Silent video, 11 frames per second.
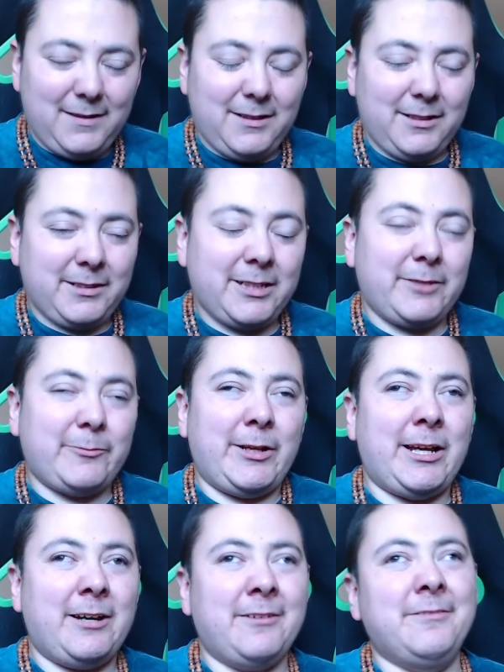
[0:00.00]
then we
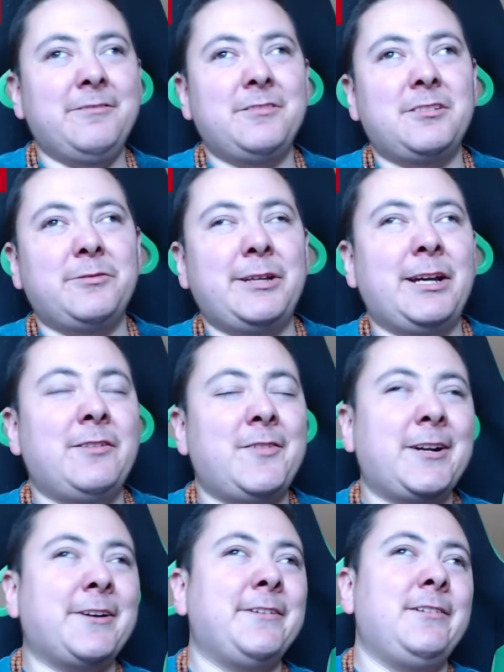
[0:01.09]
have
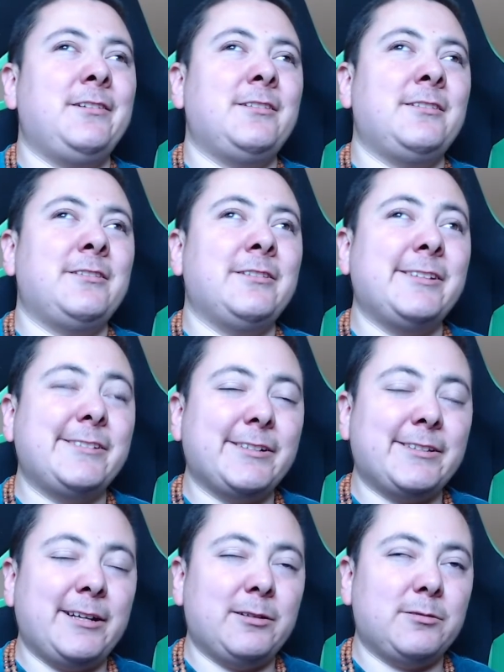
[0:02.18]
Aries in the
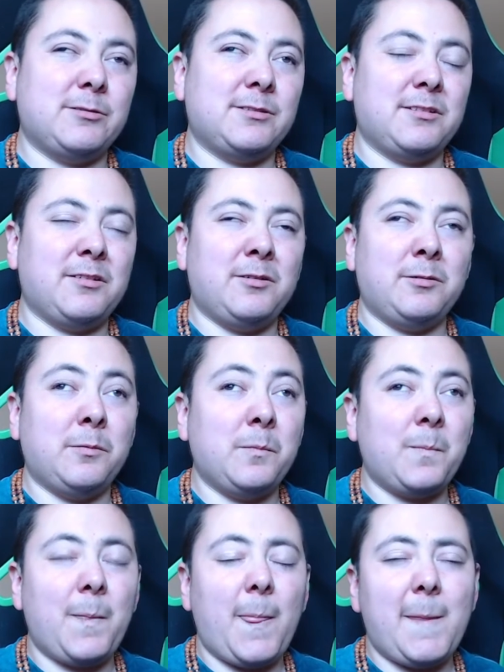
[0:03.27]
6th house. So
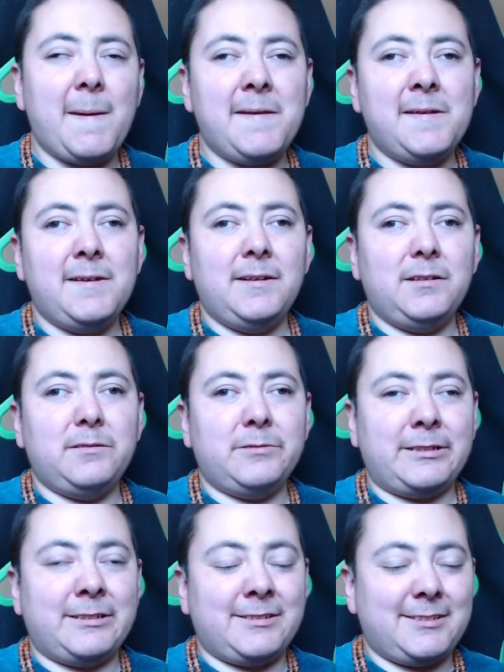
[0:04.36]
what
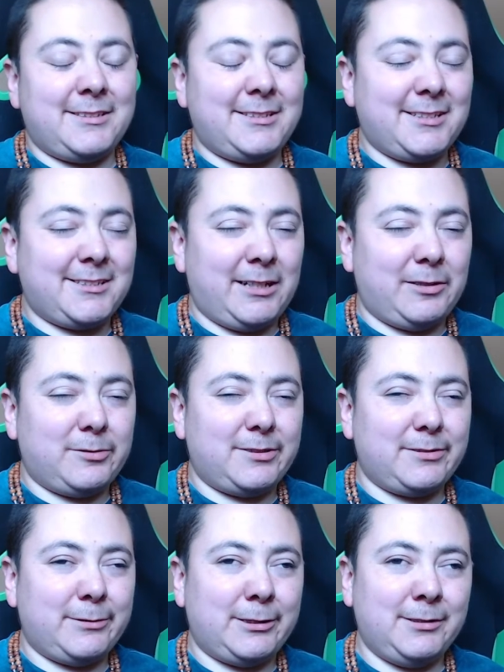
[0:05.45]
is the 6th house?
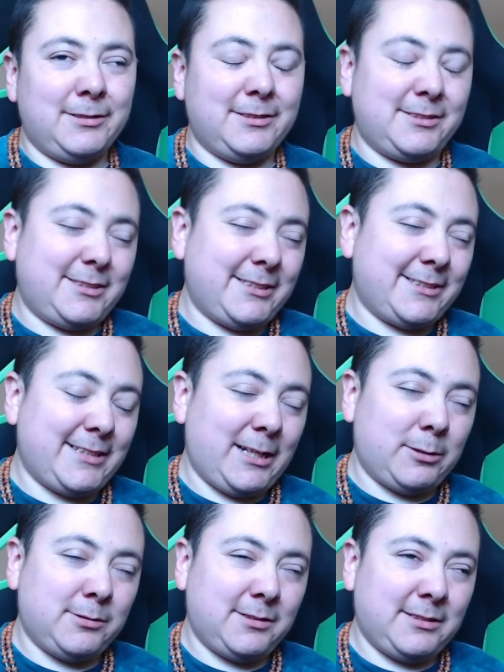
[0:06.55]
Well, the 6th
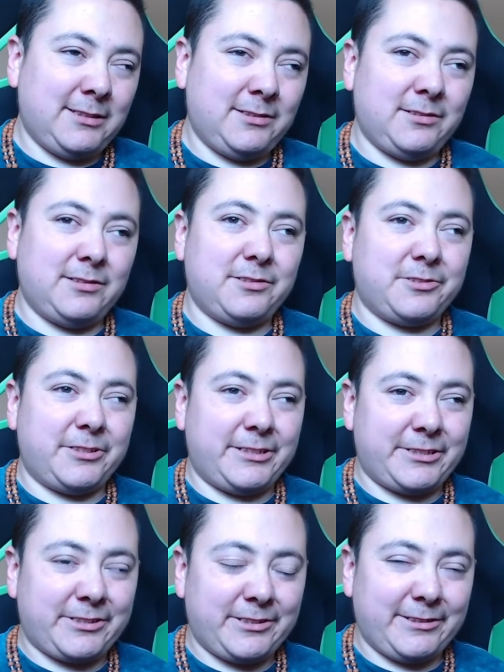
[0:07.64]
house is
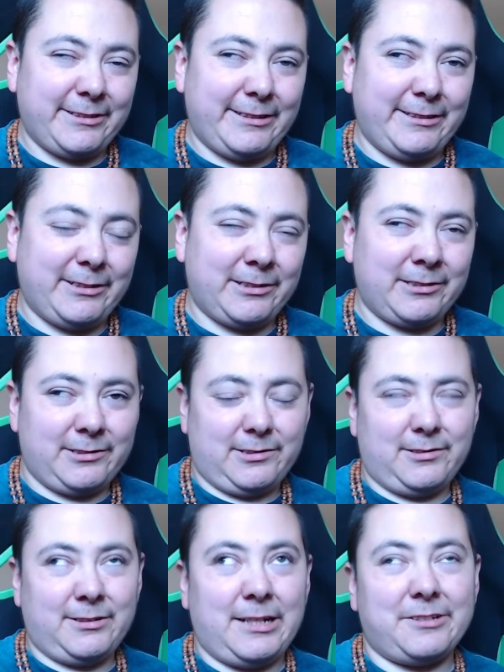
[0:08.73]
traditionally or
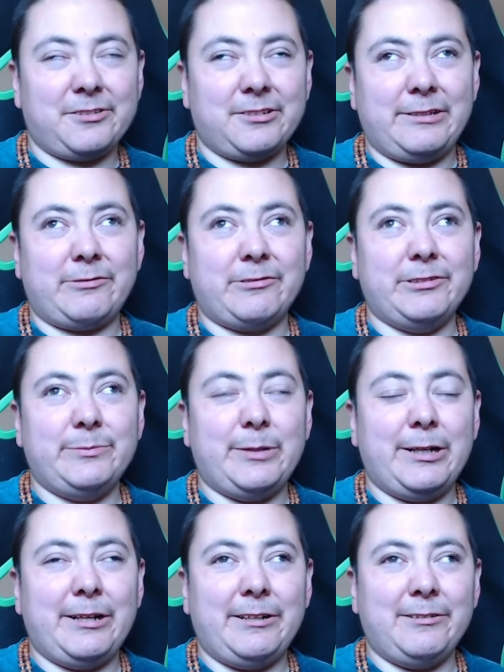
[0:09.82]
naturally ruled
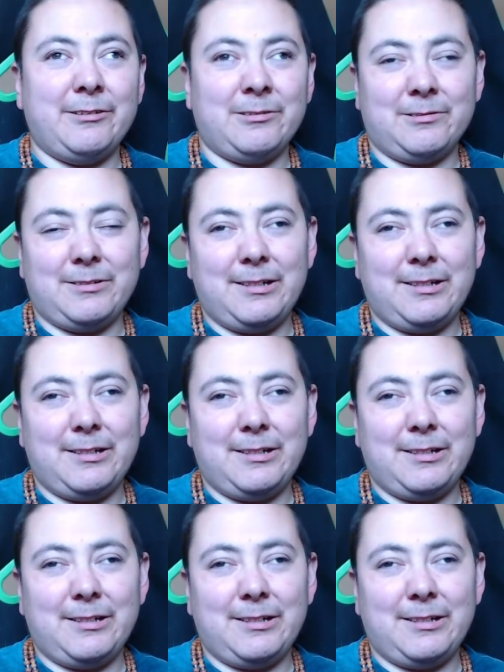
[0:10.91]
by, or